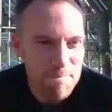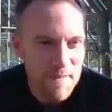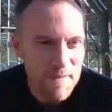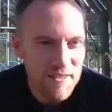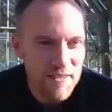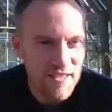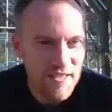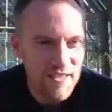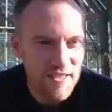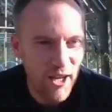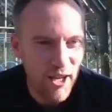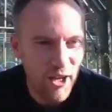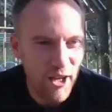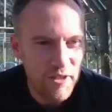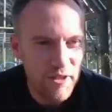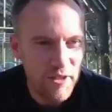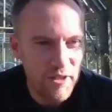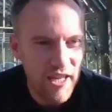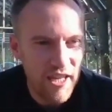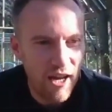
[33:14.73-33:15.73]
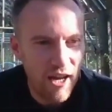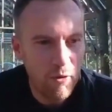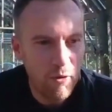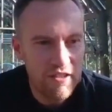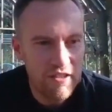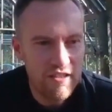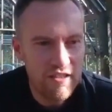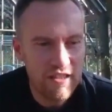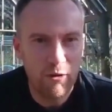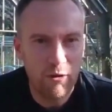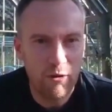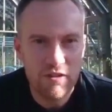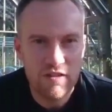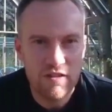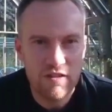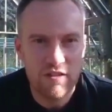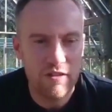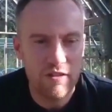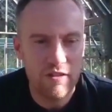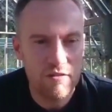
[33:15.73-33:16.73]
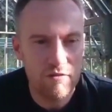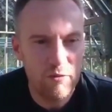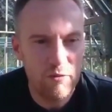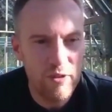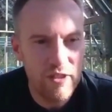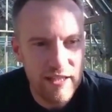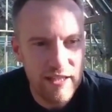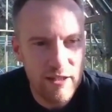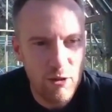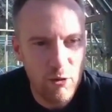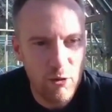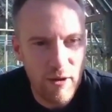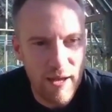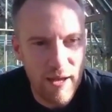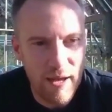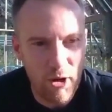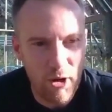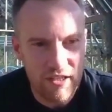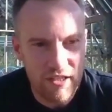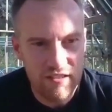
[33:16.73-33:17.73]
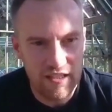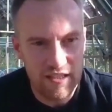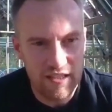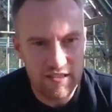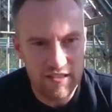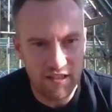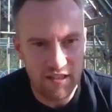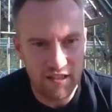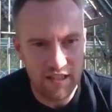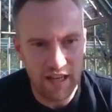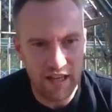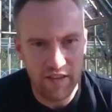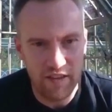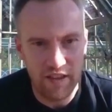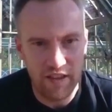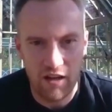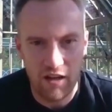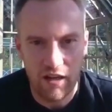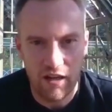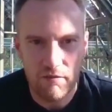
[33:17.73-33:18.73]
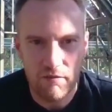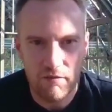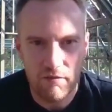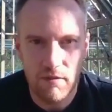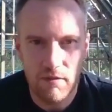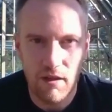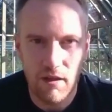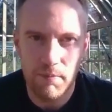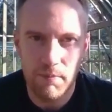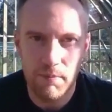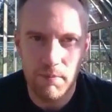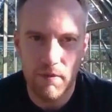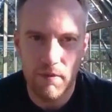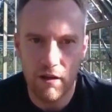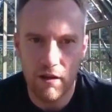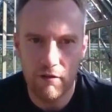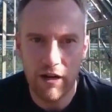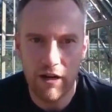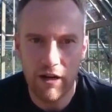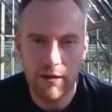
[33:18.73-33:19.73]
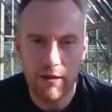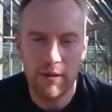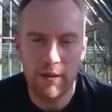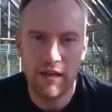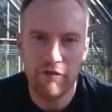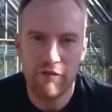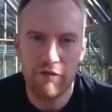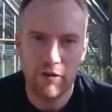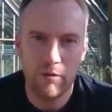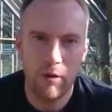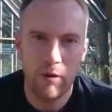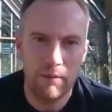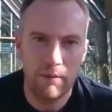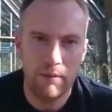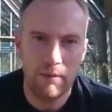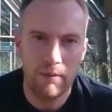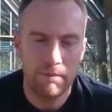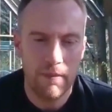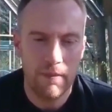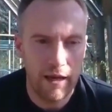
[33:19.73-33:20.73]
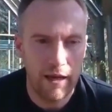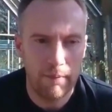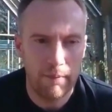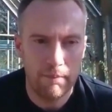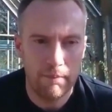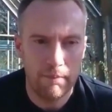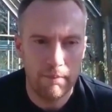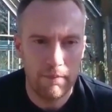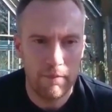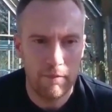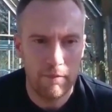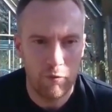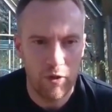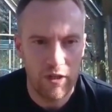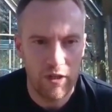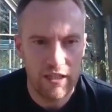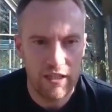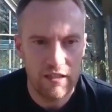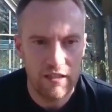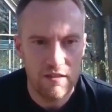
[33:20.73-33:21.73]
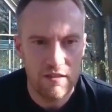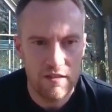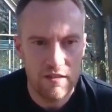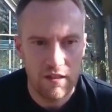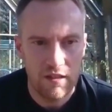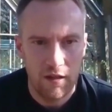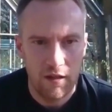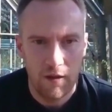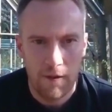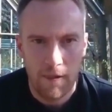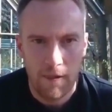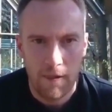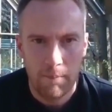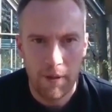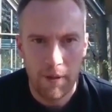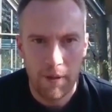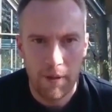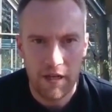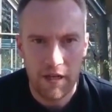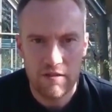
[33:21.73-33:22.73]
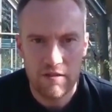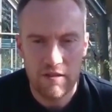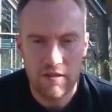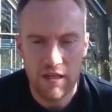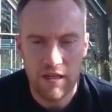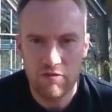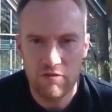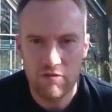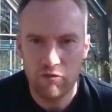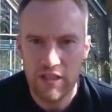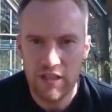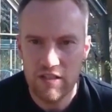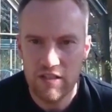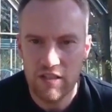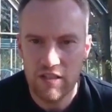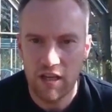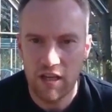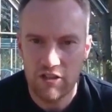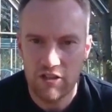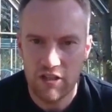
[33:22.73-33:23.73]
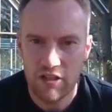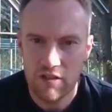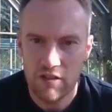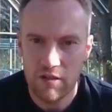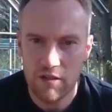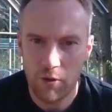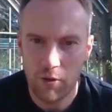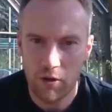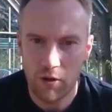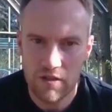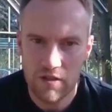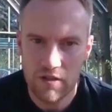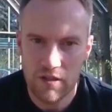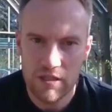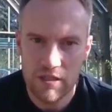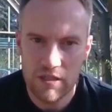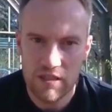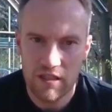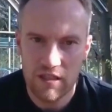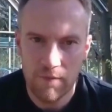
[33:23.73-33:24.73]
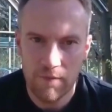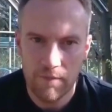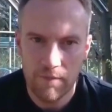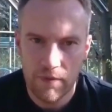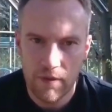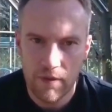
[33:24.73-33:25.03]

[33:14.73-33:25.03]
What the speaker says: So yeah, I wanted to go on to, there's a really cool MIT study out there that I recommend everyone reads, but it's research into proximity,